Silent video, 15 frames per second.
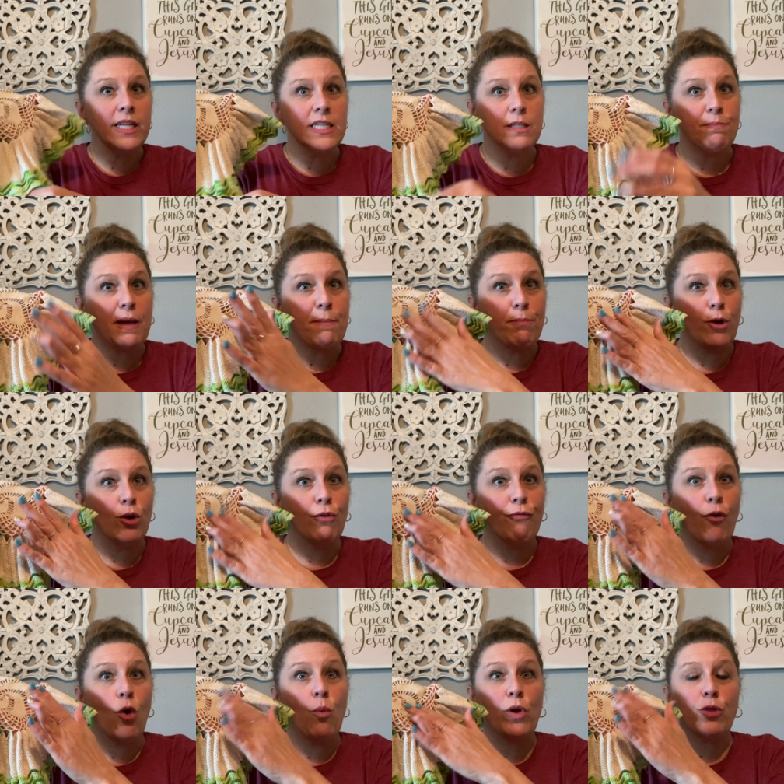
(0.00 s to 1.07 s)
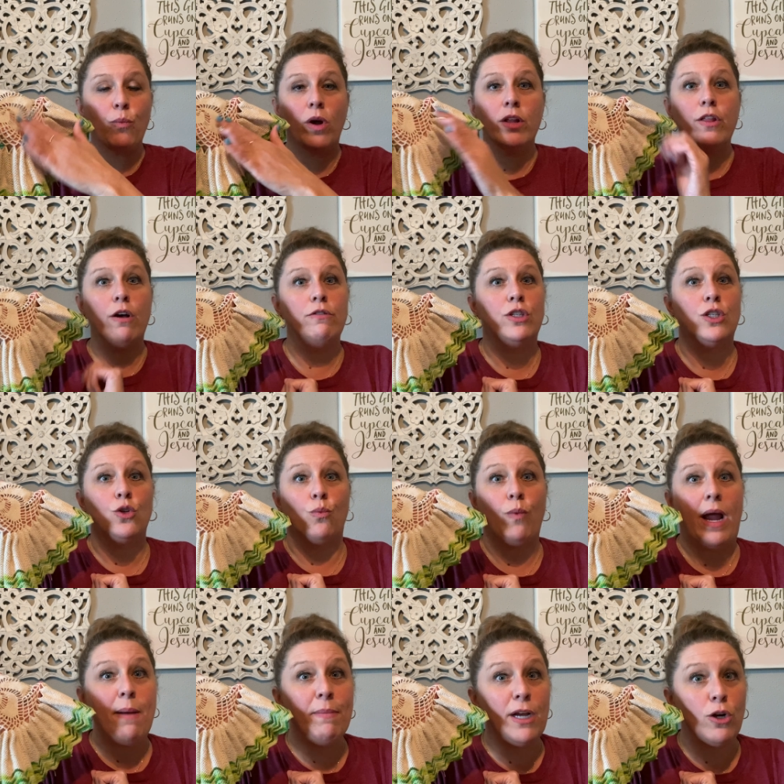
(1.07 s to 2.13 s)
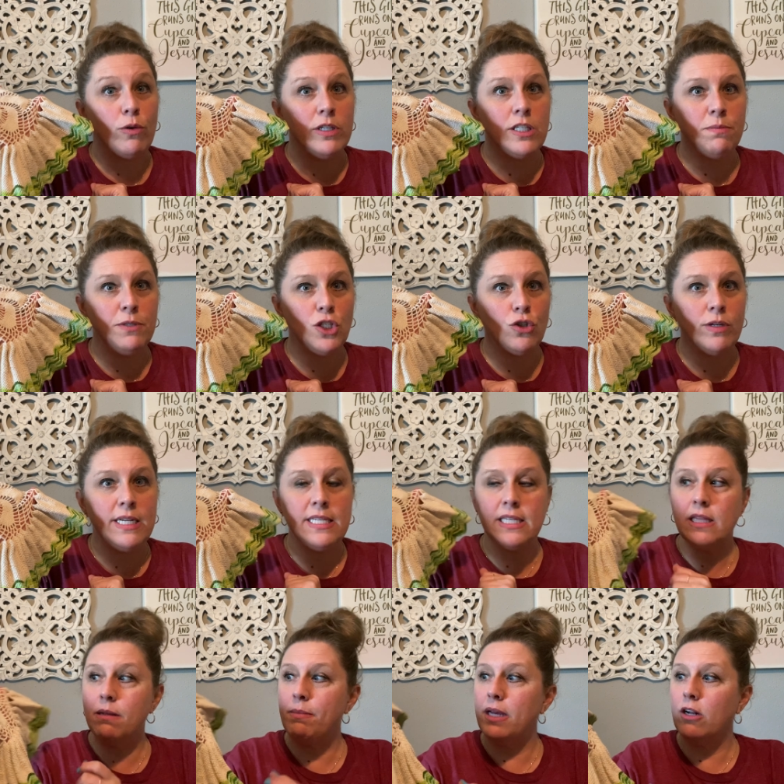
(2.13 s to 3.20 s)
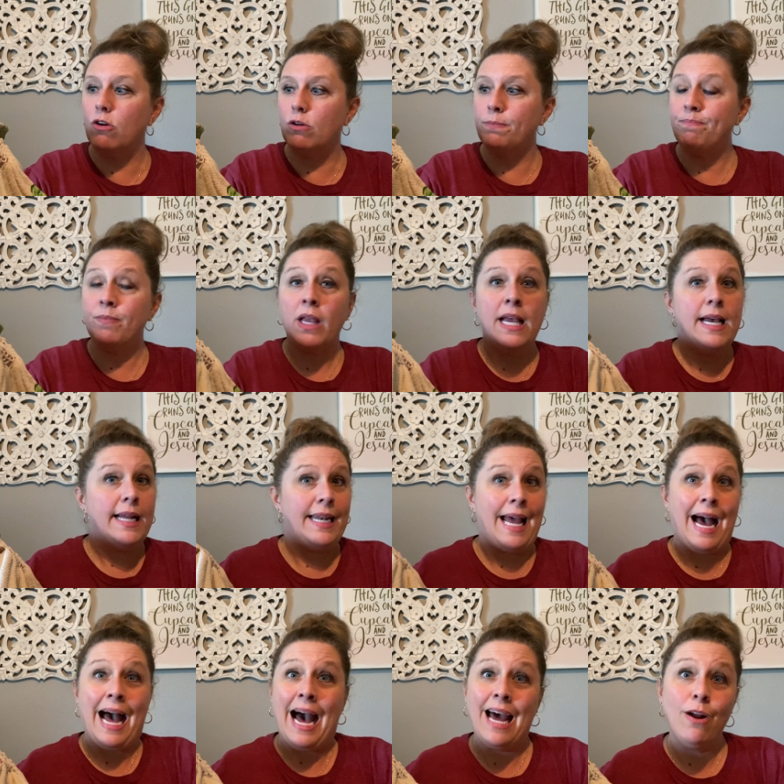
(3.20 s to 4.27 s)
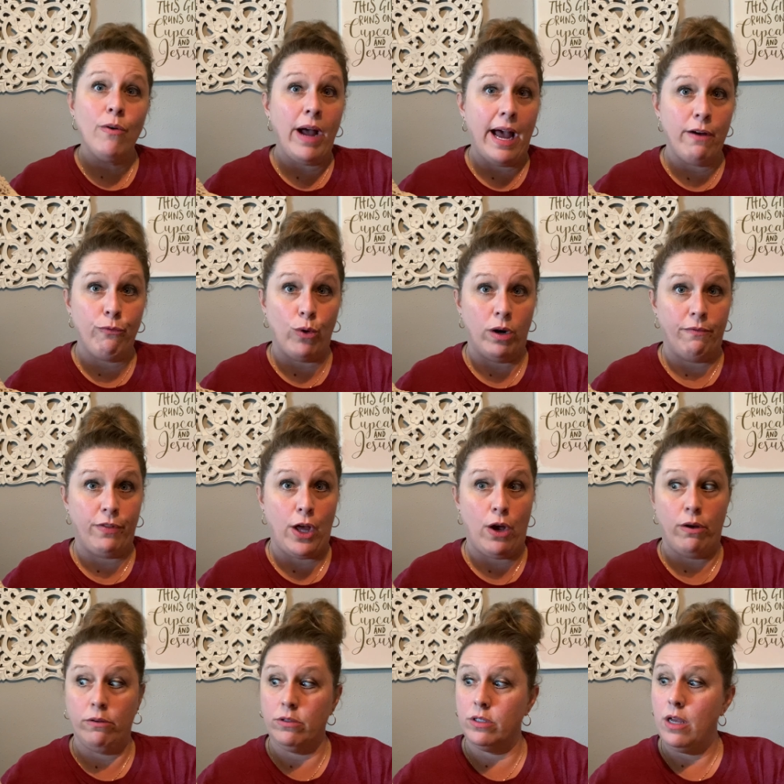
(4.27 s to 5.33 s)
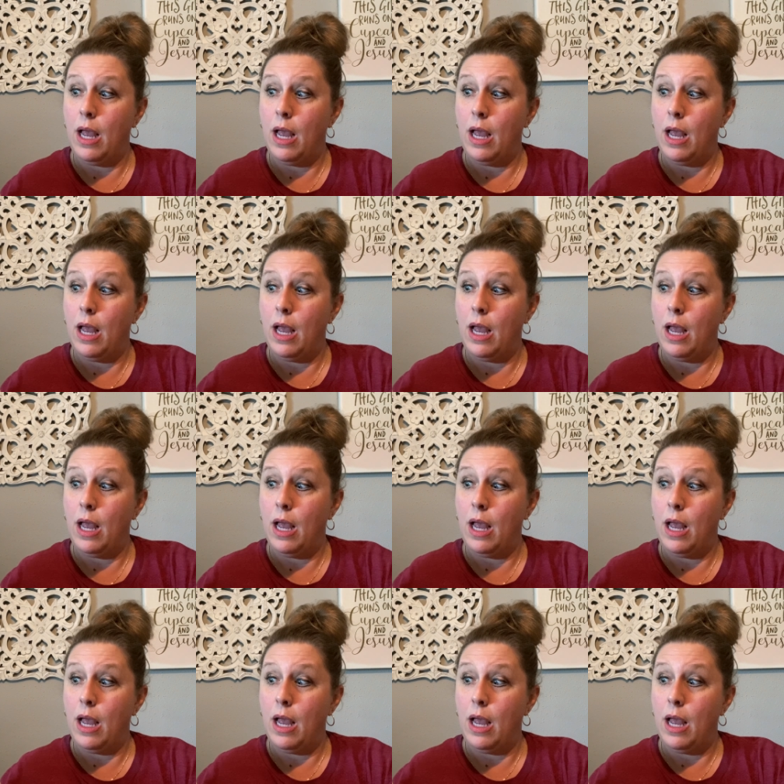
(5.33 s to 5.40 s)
this be beautiful with one of those ceramic Christmas trees in the middle? Now, I don't have one of those,